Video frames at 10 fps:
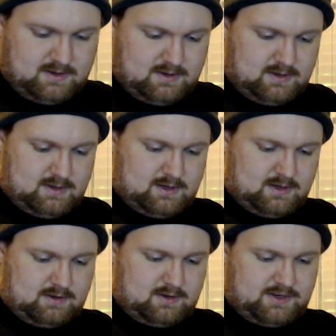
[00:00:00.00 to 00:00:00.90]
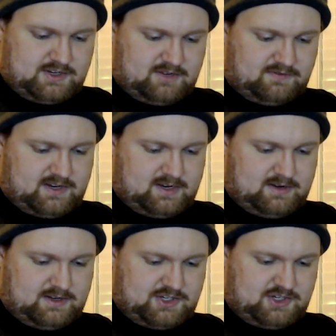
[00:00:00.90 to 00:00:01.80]
ahead shift down his
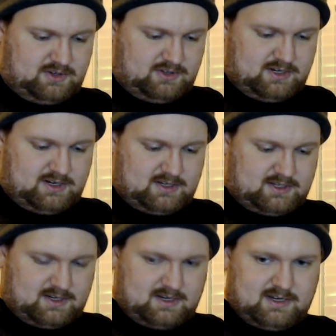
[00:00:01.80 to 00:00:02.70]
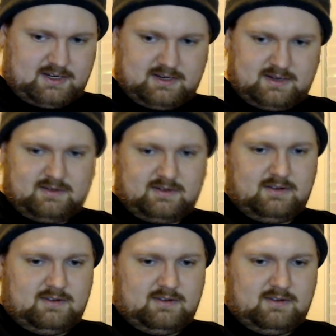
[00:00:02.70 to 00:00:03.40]
shoulders. And